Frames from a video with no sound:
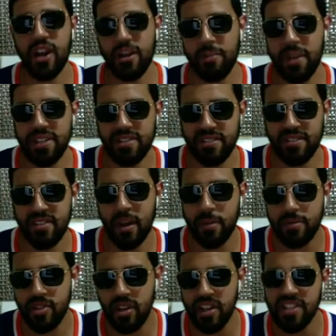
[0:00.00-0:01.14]
to mess us up.
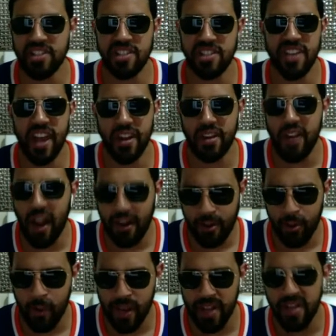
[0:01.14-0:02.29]
So let's just get it out of the
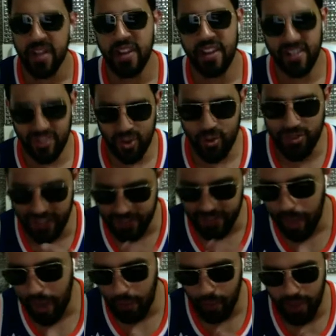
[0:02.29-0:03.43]
way. Let's do things
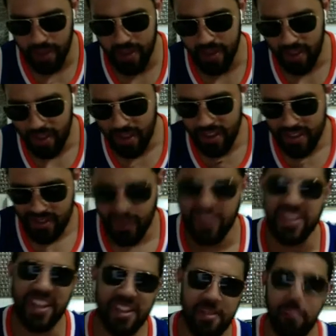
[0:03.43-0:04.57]
my way. So I
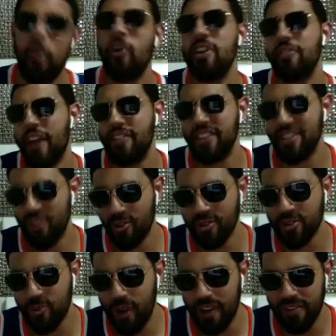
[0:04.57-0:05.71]
think the point of having a no
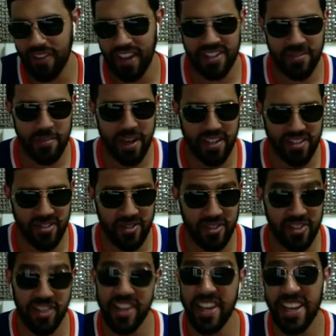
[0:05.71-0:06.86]
disqualification match so is
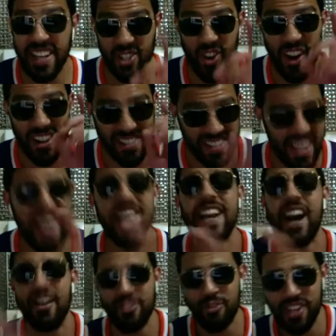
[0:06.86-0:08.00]
you could try to take
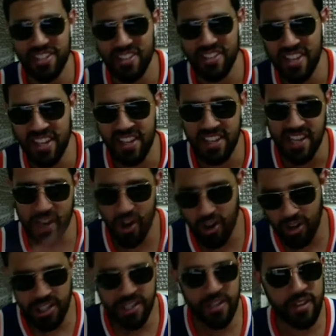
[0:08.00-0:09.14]
out the rest of the elite
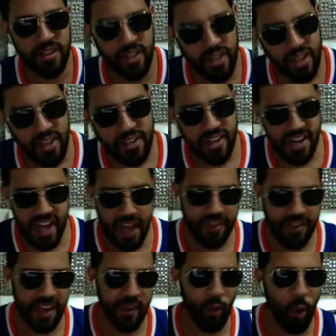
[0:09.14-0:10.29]
early than have
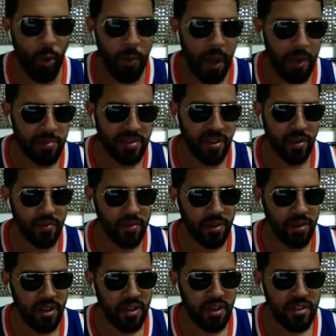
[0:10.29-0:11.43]
Kenny all by himself.
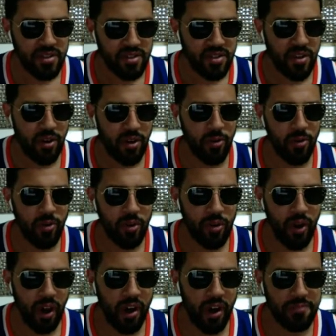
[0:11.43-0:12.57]
So
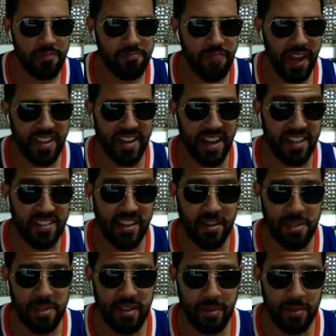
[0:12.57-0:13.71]
uh, I think that's going to be
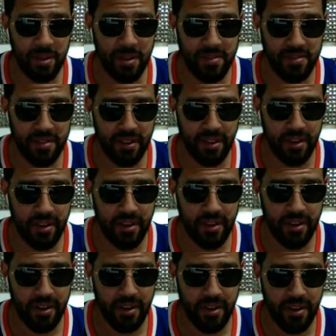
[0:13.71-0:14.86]
something to look
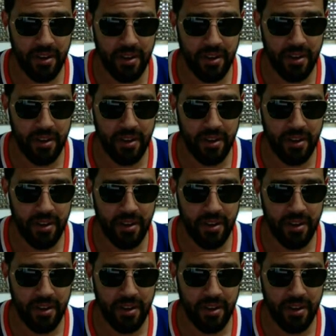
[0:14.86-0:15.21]
forward to